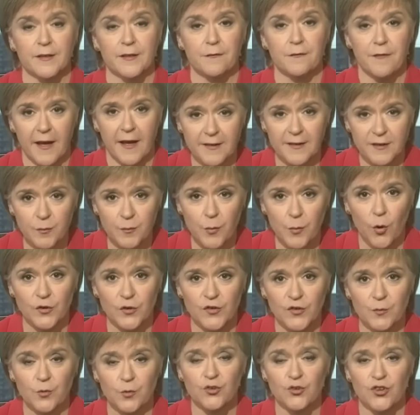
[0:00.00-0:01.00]
that as okay. far as
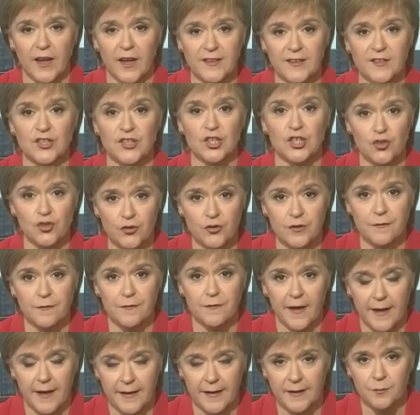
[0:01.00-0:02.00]
possible tries to
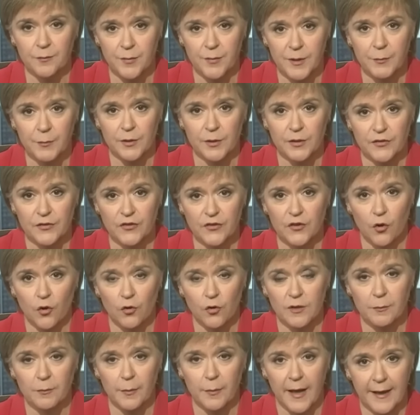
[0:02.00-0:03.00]
unify people in
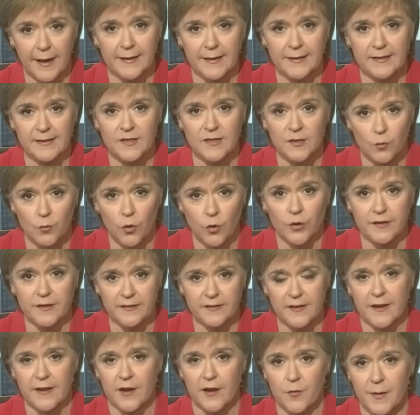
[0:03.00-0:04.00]
Scotland right. behind what
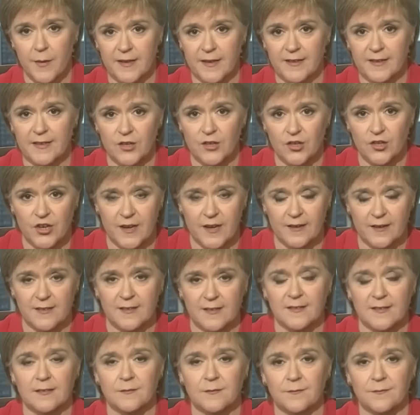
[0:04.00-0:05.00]
is in our best
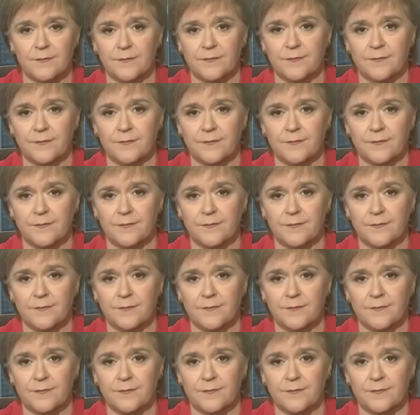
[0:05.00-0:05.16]
interests.